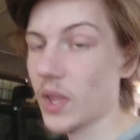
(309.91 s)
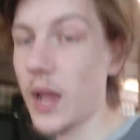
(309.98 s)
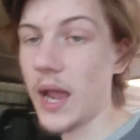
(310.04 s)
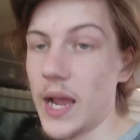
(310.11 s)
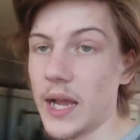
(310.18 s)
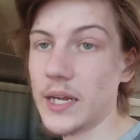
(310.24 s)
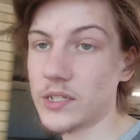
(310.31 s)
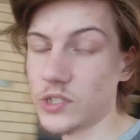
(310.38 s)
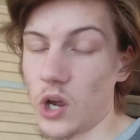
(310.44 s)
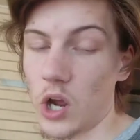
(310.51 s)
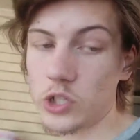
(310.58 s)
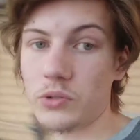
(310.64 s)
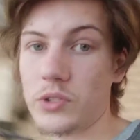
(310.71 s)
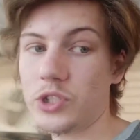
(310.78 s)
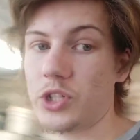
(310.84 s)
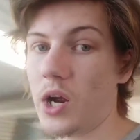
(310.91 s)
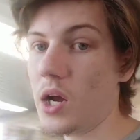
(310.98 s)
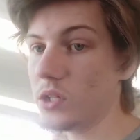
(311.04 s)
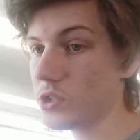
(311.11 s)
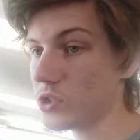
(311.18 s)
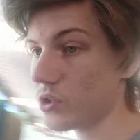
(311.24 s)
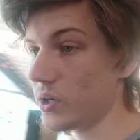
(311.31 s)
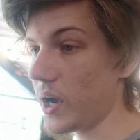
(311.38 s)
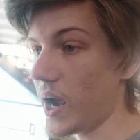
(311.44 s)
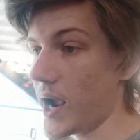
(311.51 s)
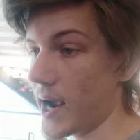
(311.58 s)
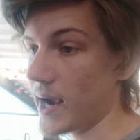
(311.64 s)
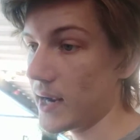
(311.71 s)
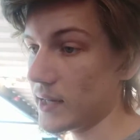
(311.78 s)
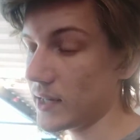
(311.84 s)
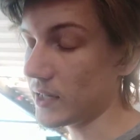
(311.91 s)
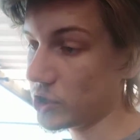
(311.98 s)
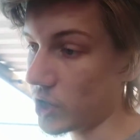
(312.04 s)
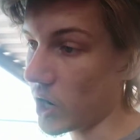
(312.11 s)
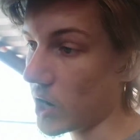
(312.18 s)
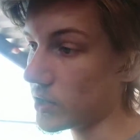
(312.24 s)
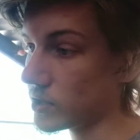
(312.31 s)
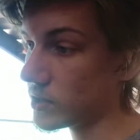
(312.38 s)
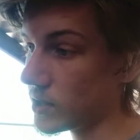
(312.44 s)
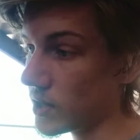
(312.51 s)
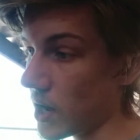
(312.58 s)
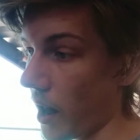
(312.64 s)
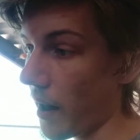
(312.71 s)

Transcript: And I took a chance on it, and that chance